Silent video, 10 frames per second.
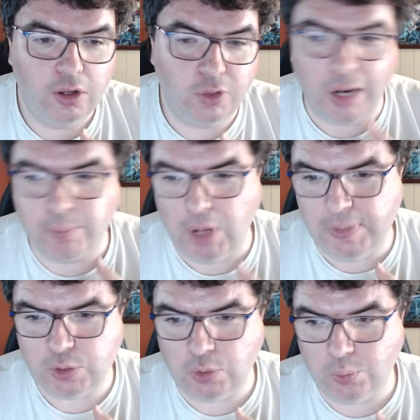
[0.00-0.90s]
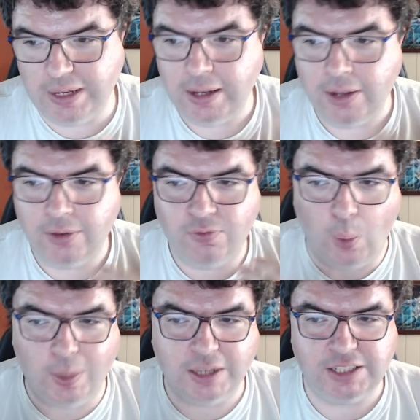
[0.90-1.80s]
There are moments when we
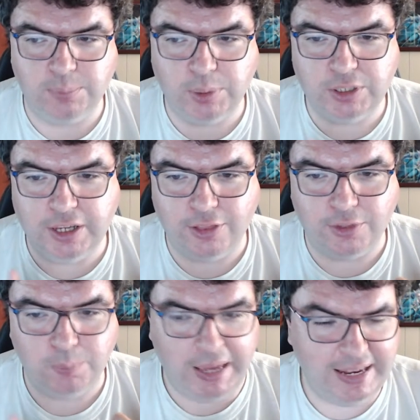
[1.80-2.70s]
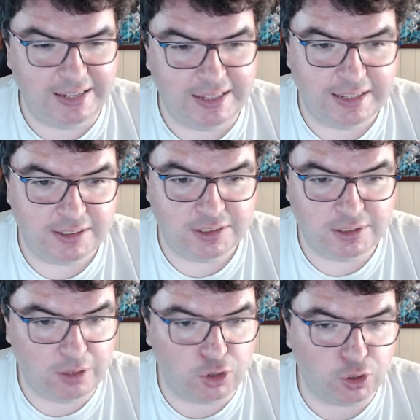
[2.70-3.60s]
focus on particular paintings
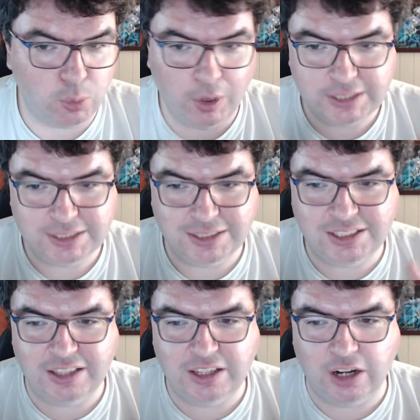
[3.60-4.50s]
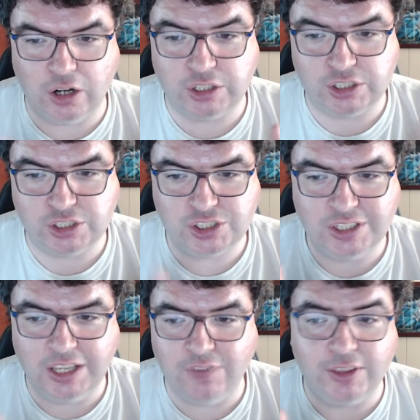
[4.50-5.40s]
and other works and see the artists
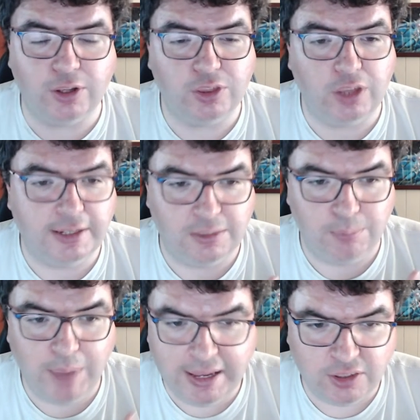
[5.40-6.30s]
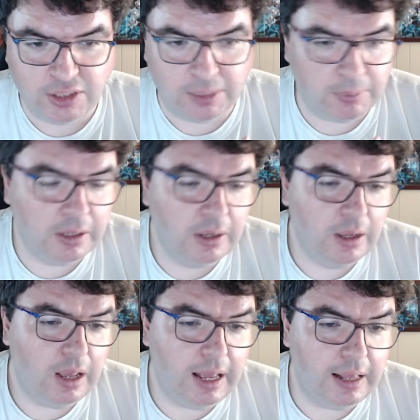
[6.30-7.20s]
giving their thoughts on making them,
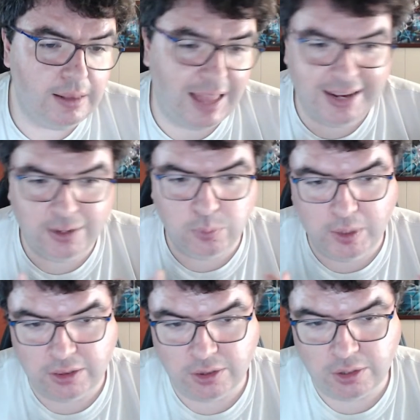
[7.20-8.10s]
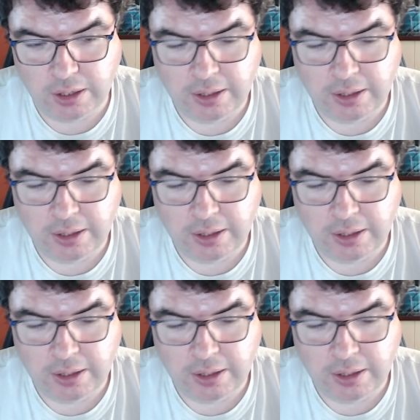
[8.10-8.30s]
uh, like with